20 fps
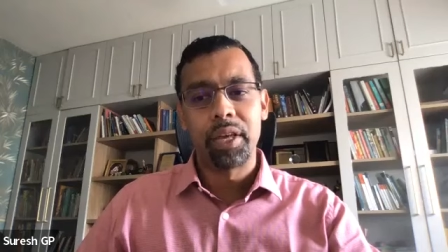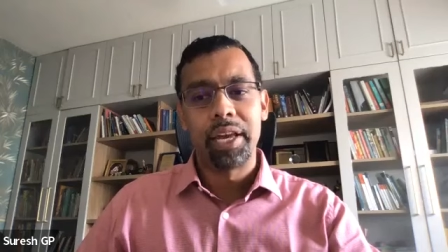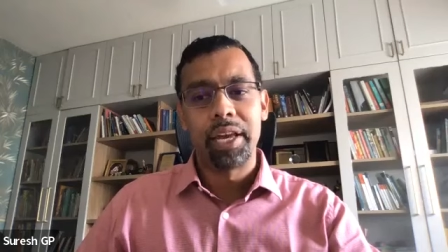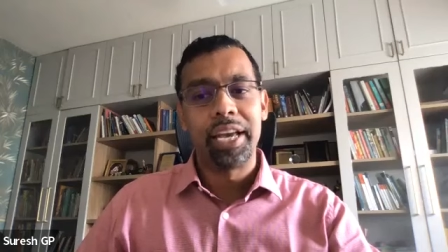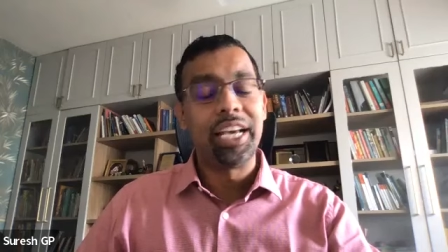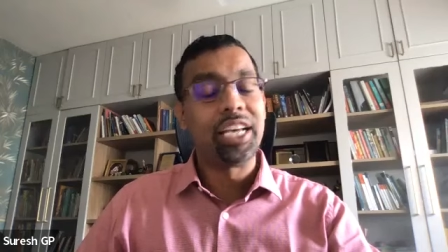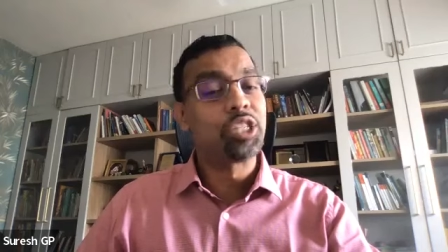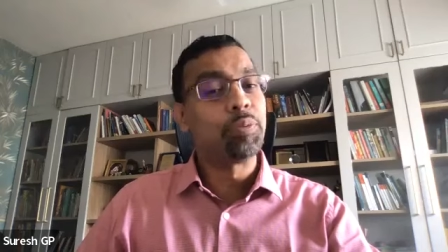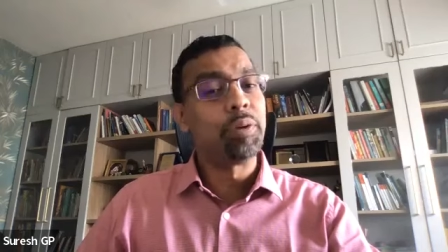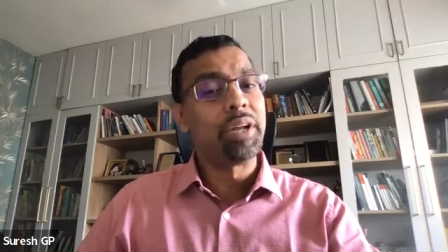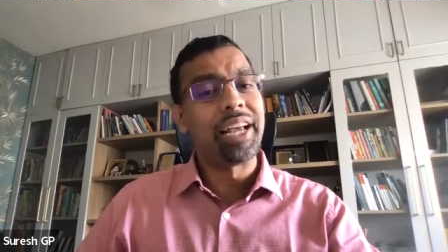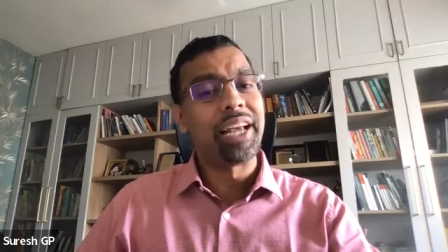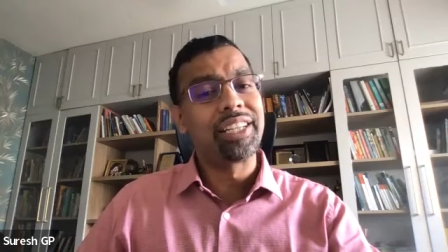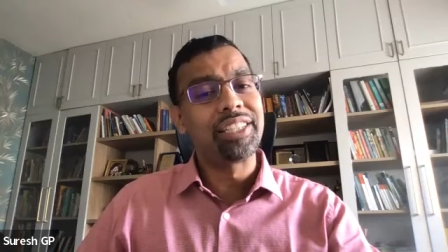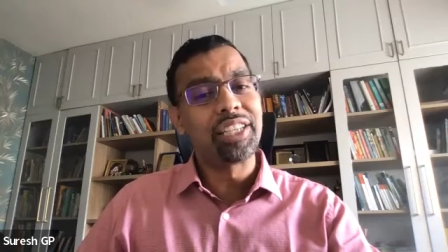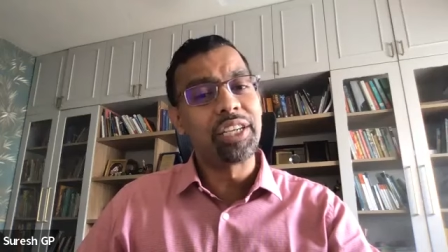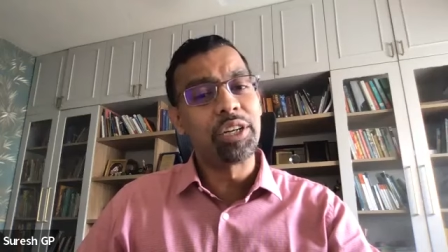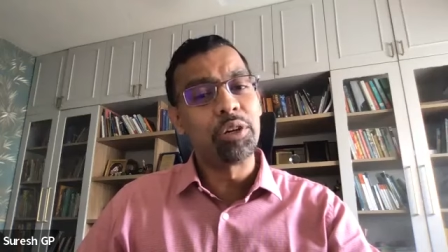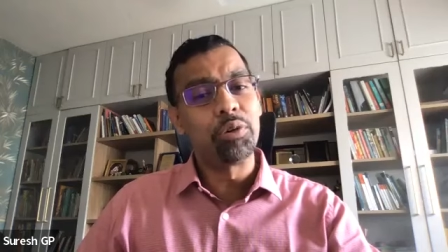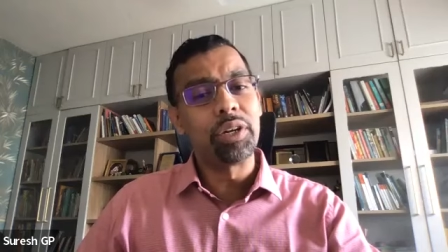he has been
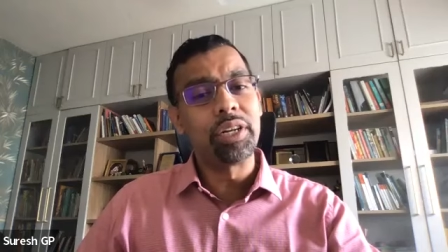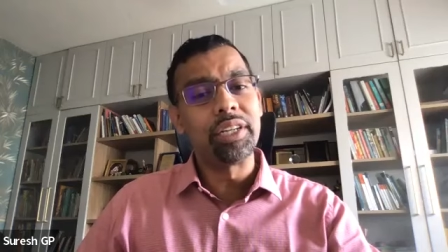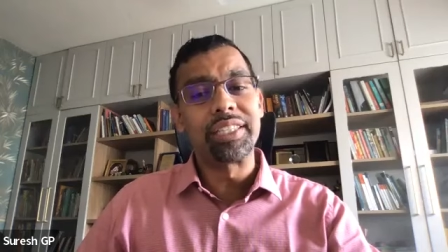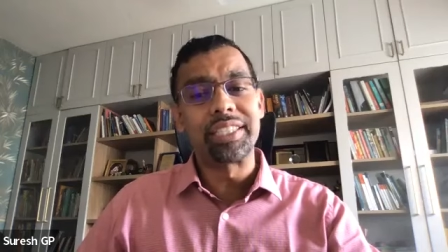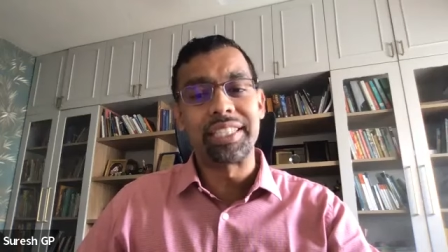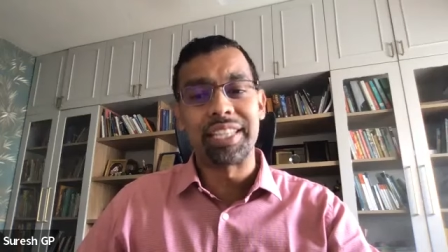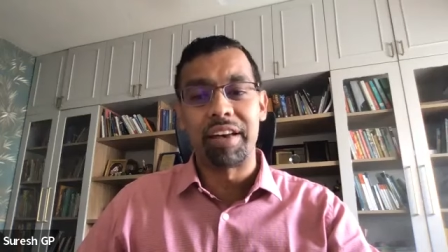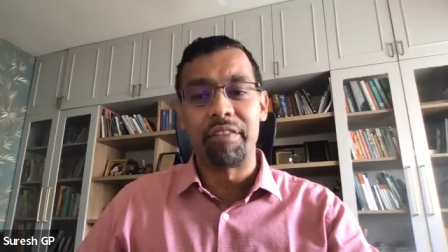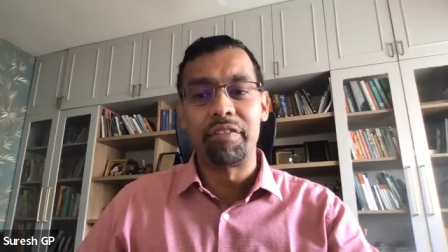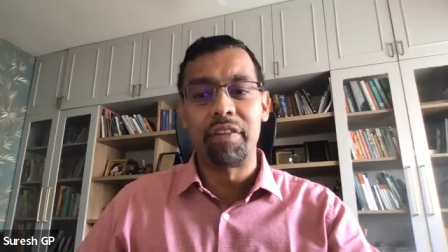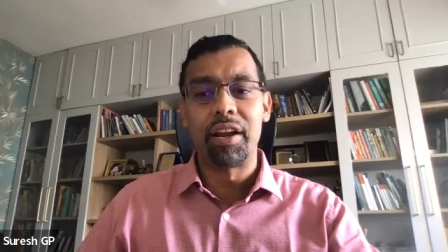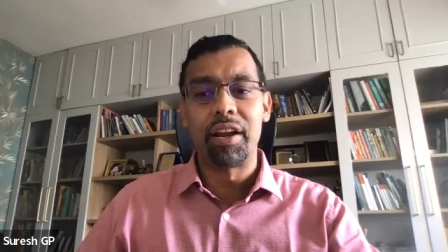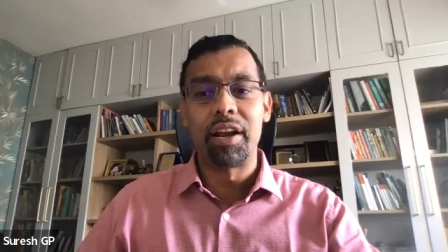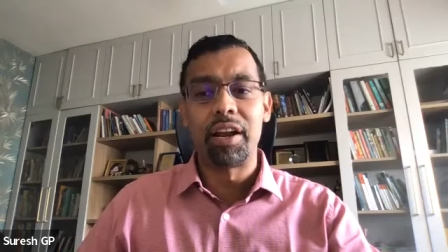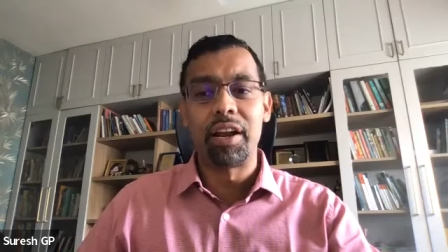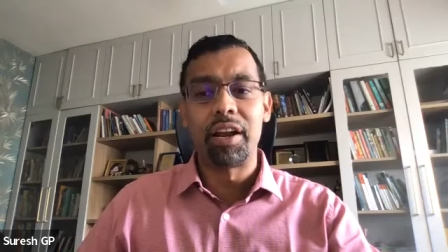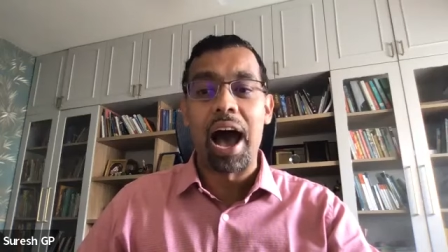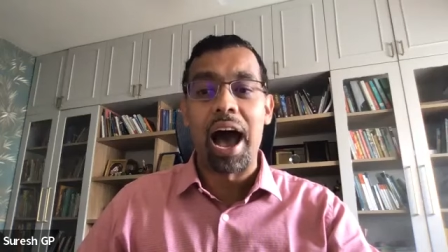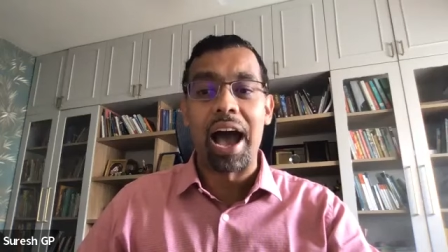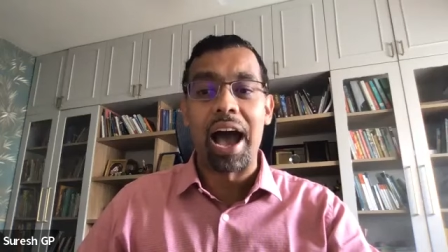executing
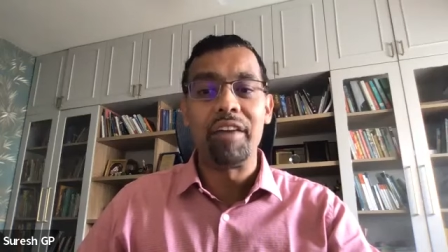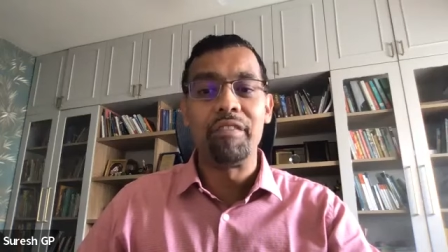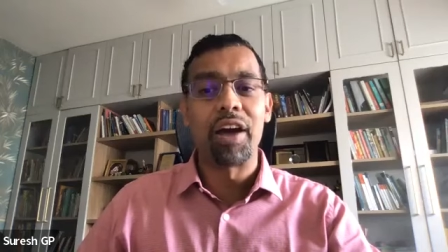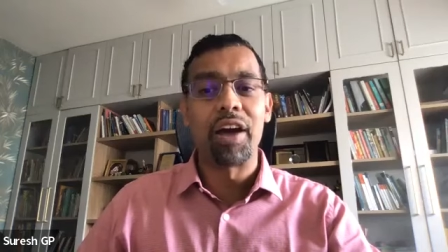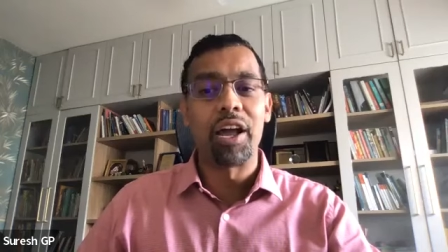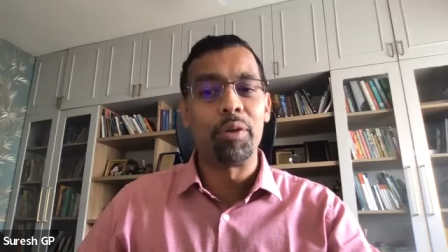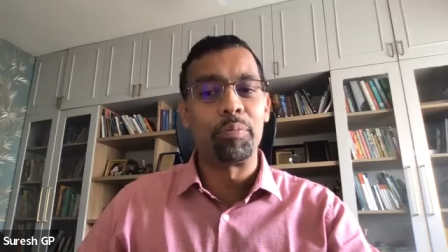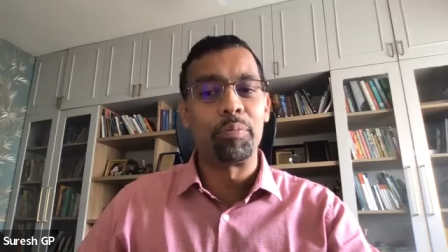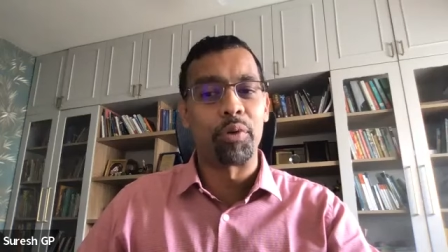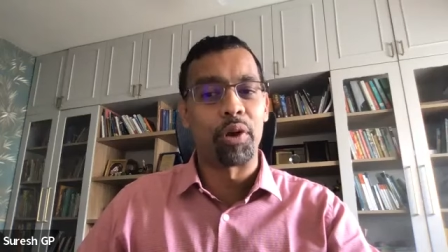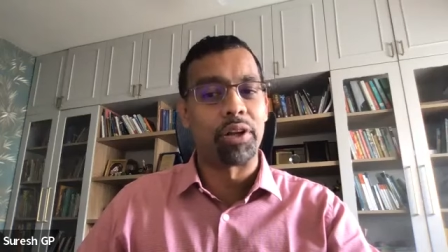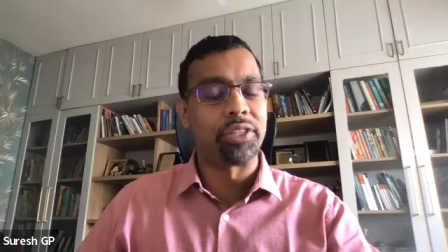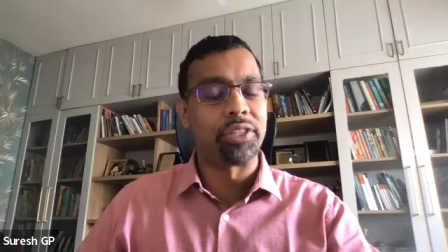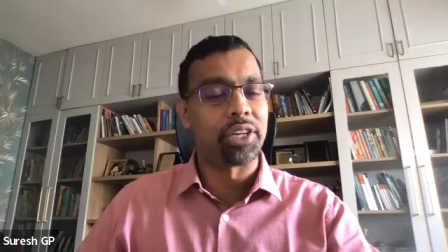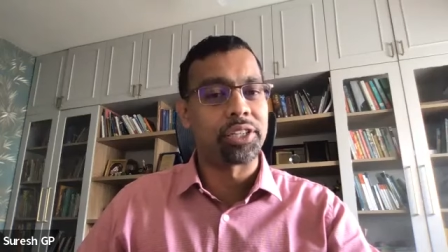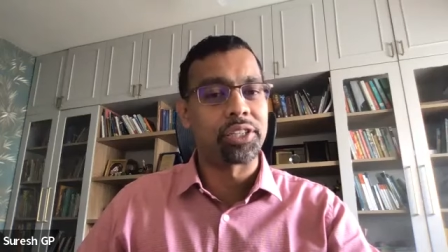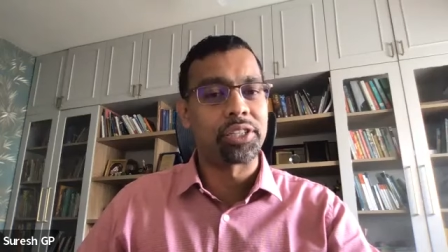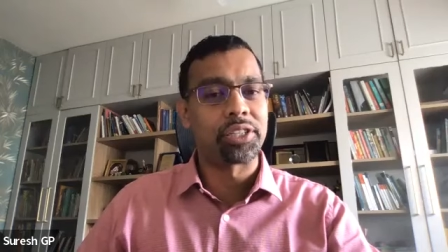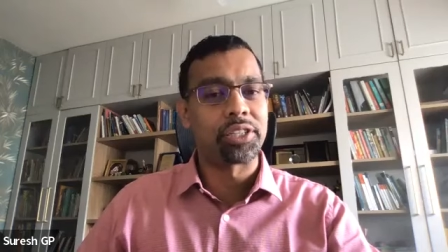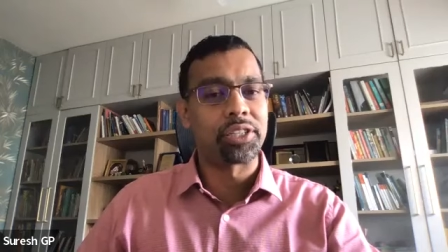several high value
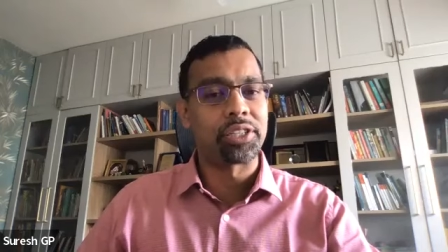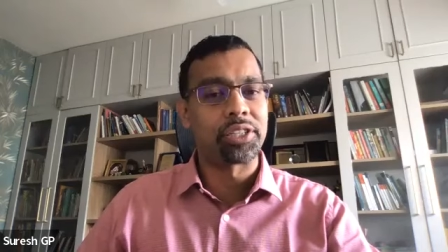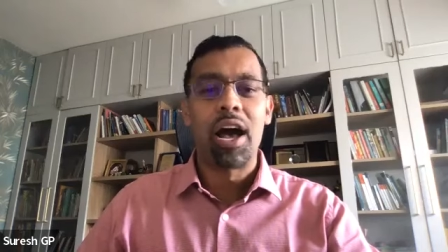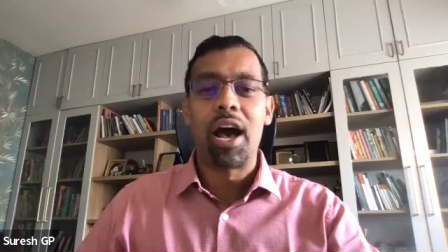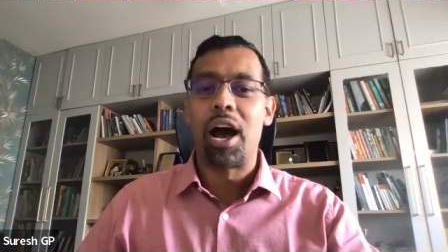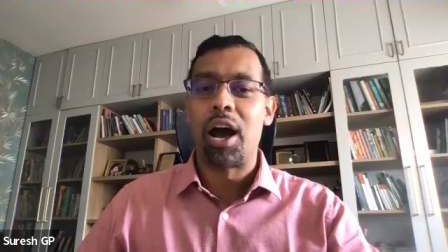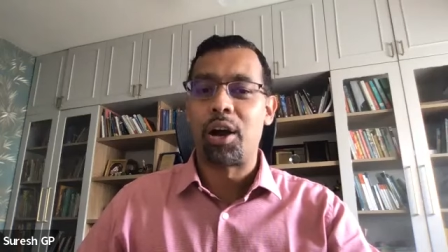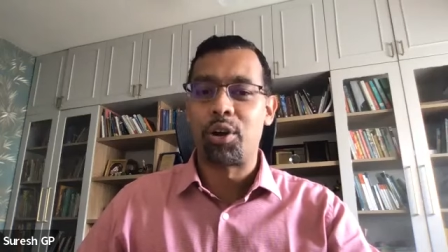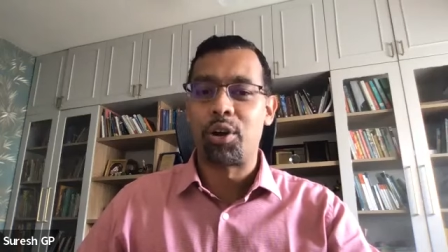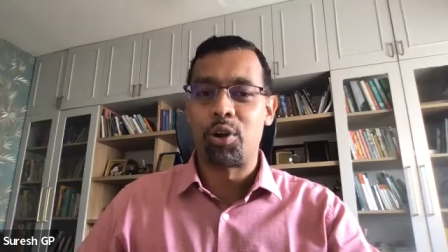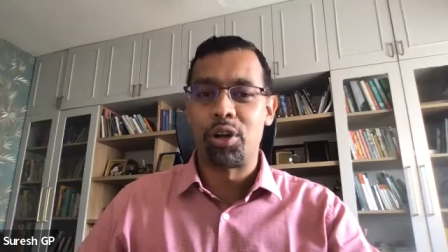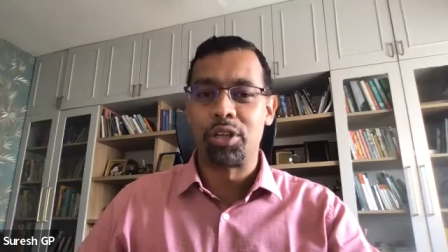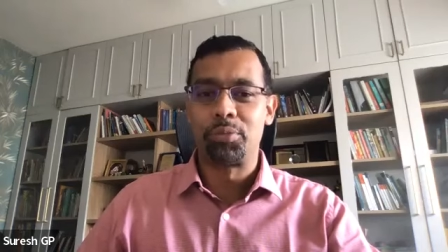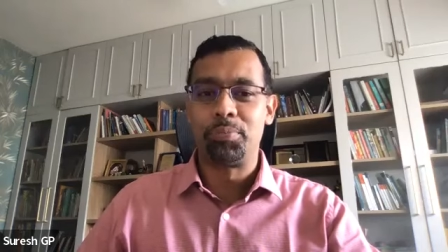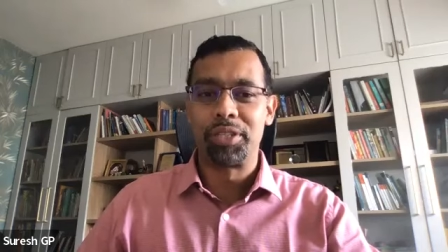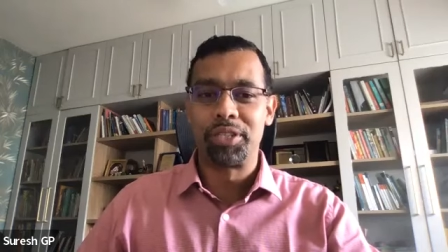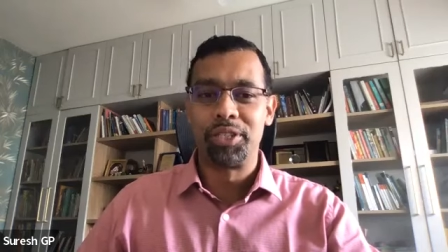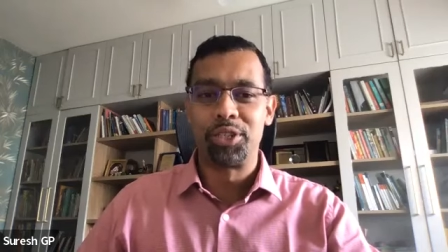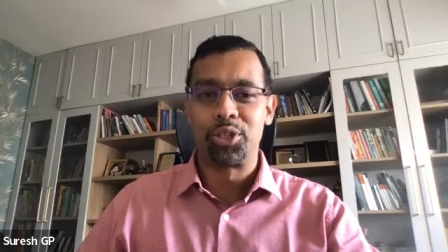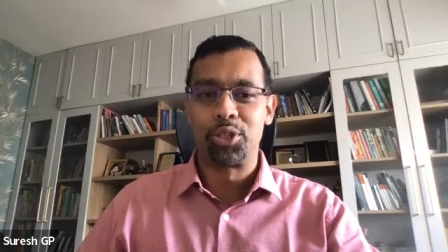projects across
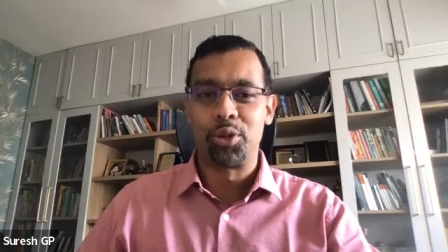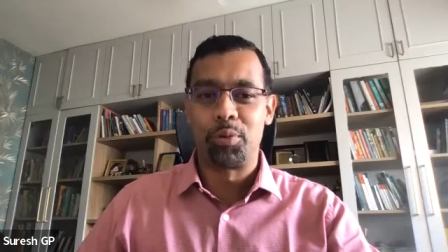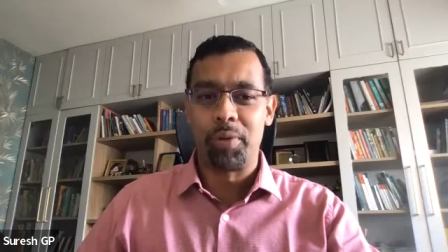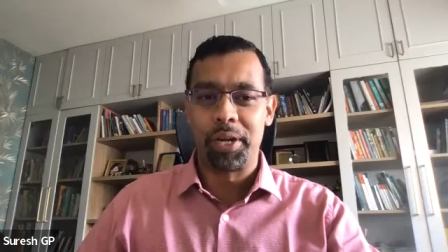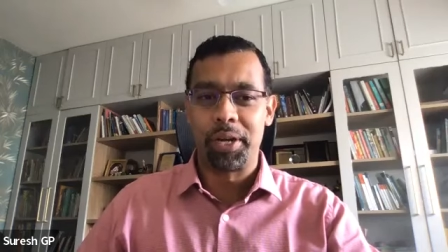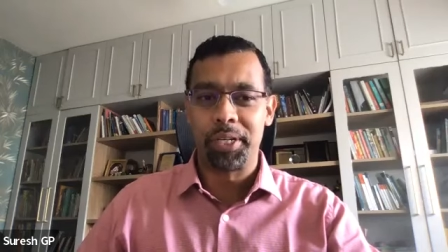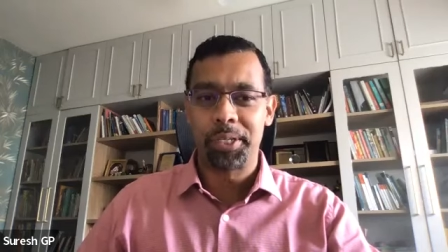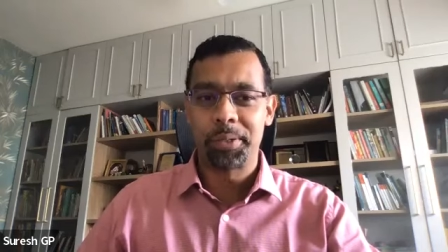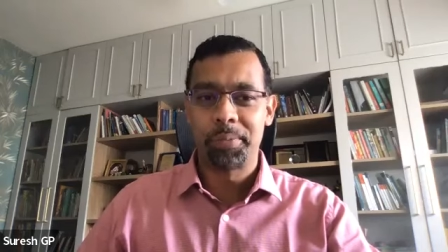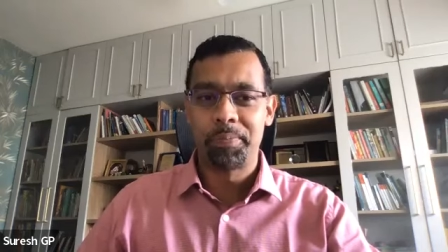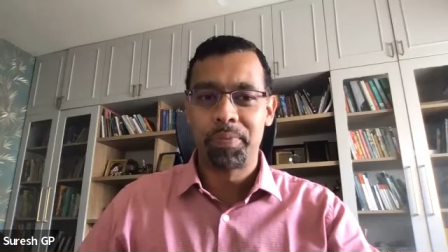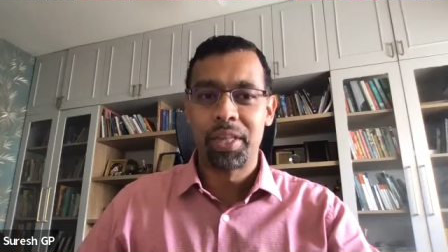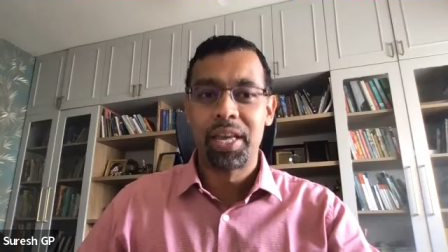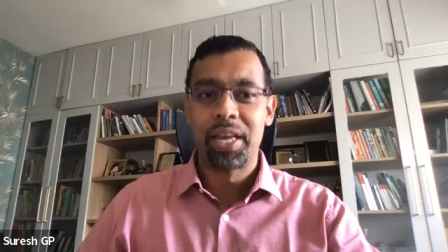business domains.